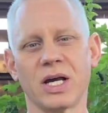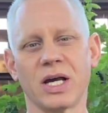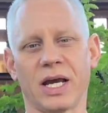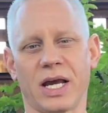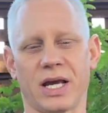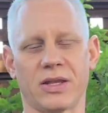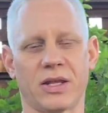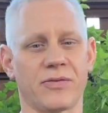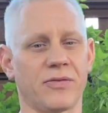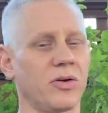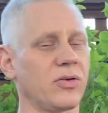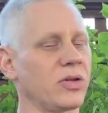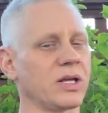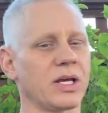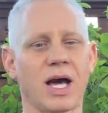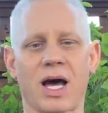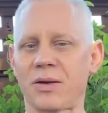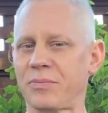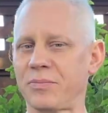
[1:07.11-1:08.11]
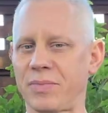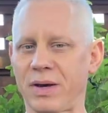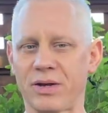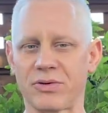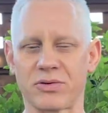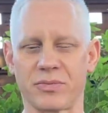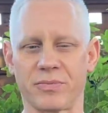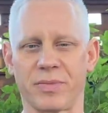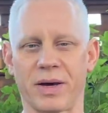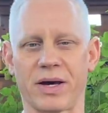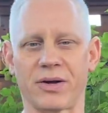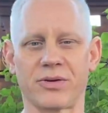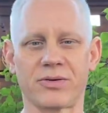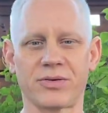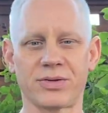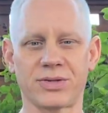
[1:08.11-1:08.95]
and they've only gotten better and better.